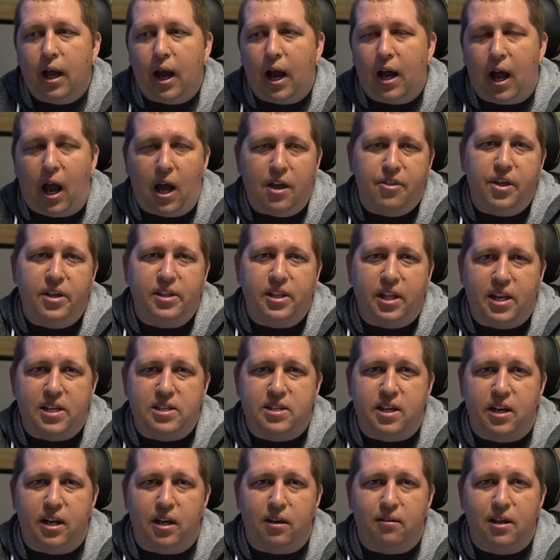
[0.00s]
I think that
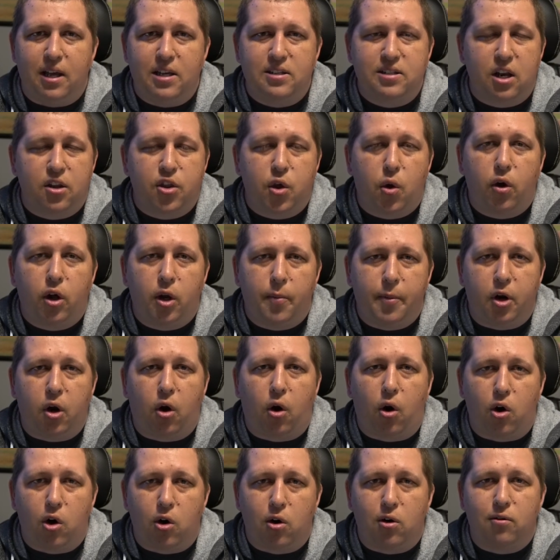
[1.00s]
he's gonna throw a little bit
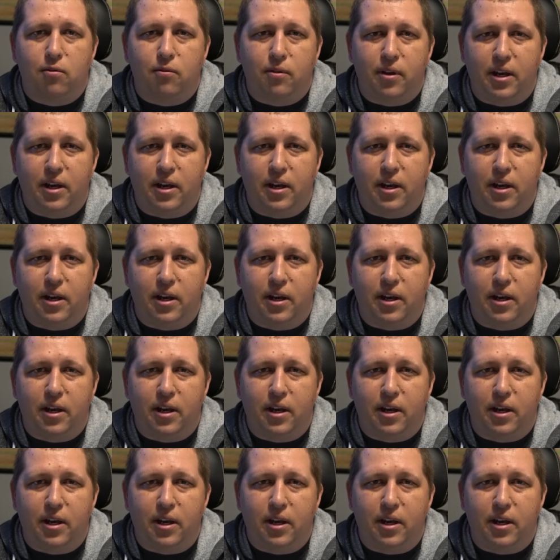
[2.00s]
harder